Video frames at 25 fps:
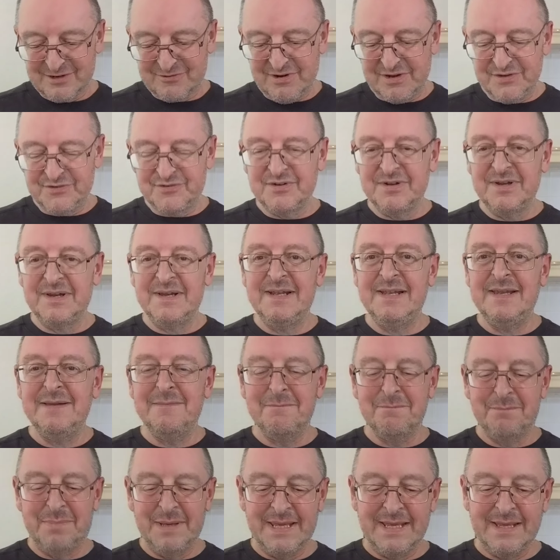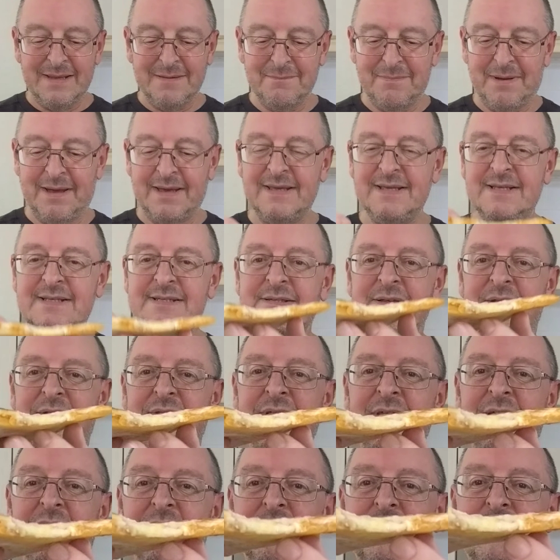gradually limping bass, I
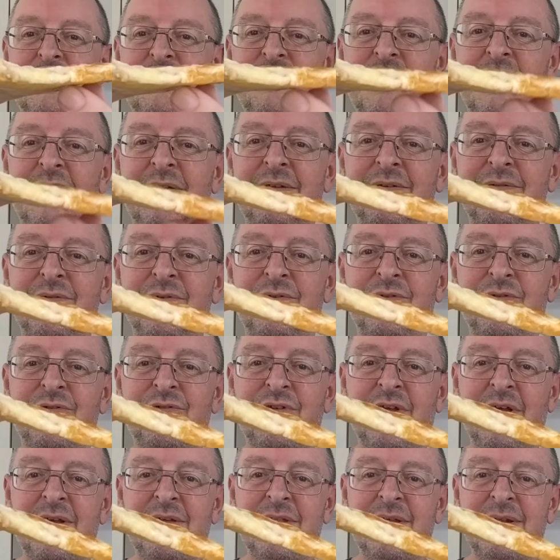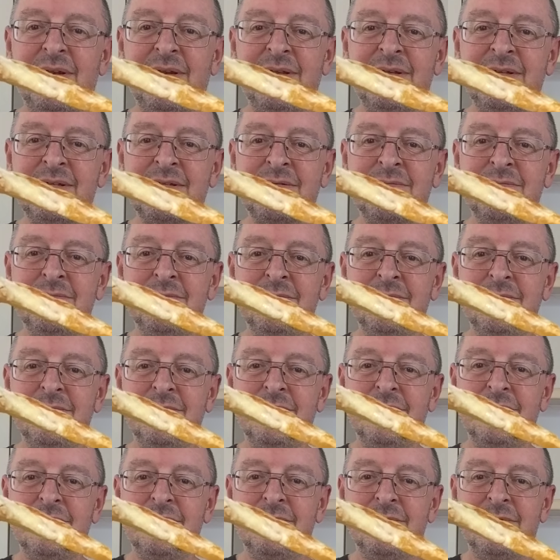think we say we should say that is.
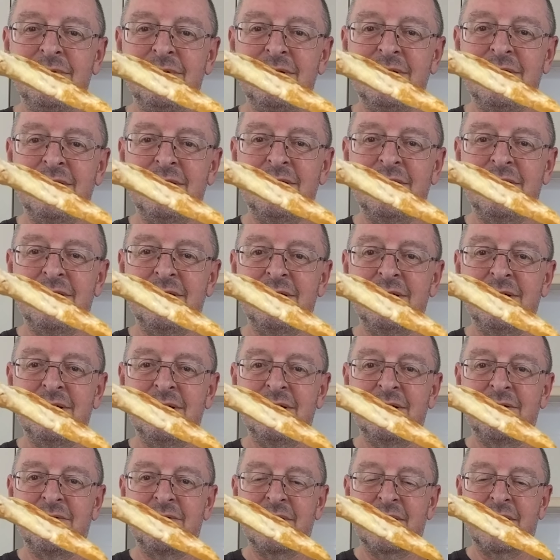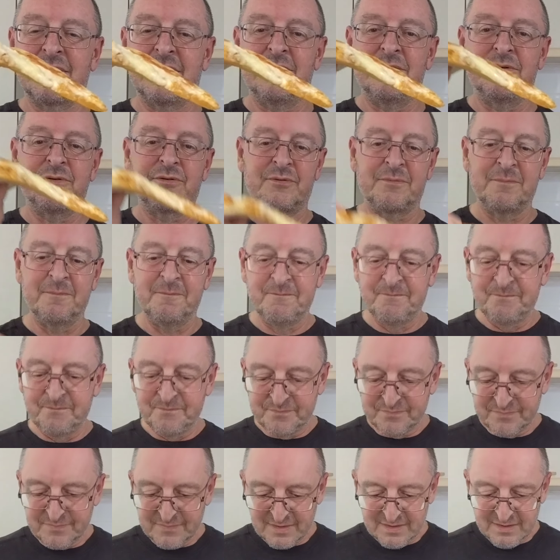There it goes.
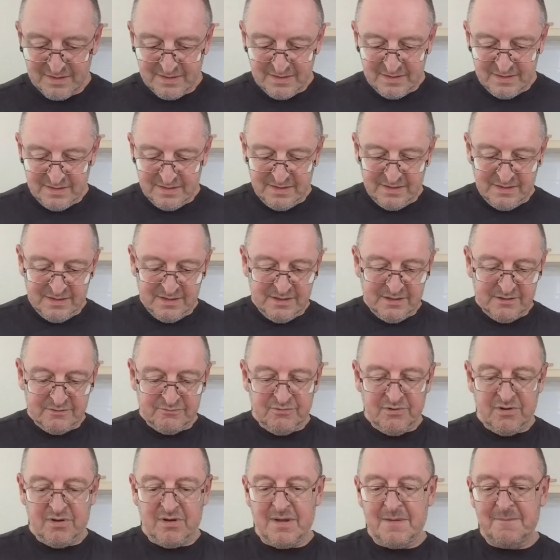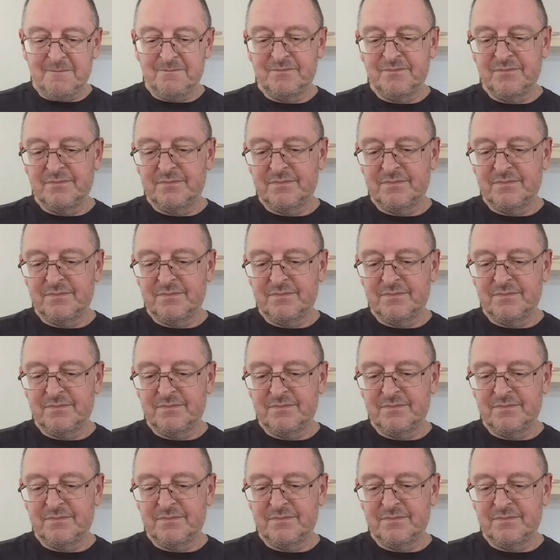Right.